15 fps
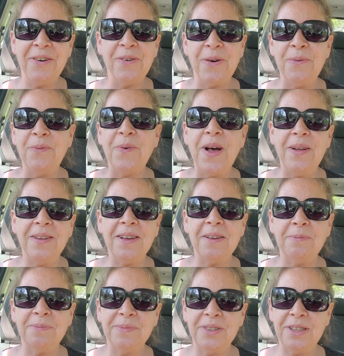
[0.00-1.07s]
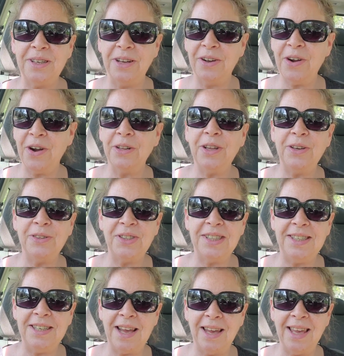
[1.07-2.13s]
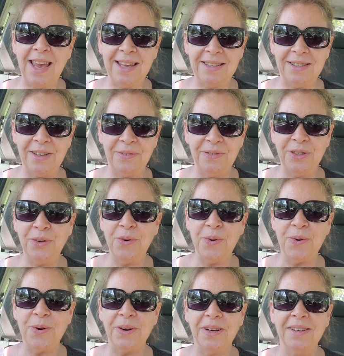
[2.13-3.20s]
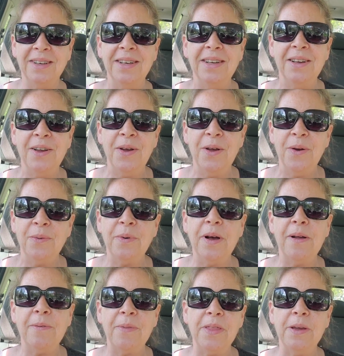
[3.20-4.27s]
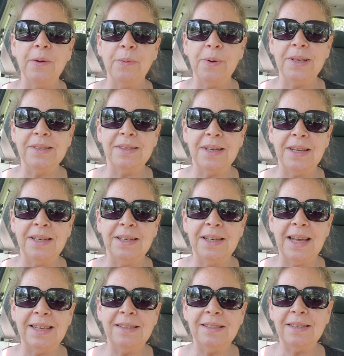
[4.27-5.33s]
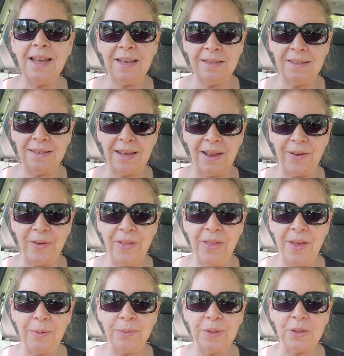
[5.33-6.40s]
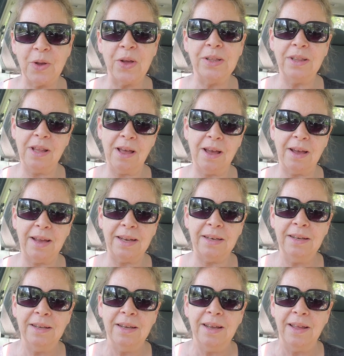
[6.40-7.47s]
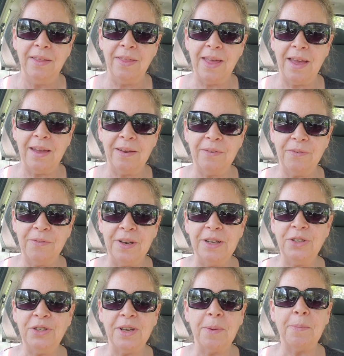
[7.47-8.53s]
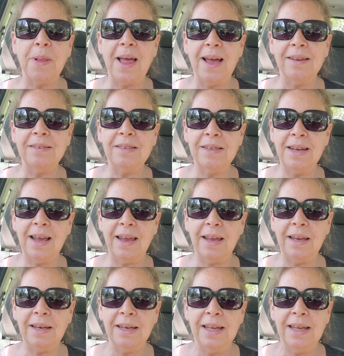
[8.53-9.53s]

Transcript: and welcome to the Carlos Decades of Decor. Well, there was an estate sale that was online that finished up last night.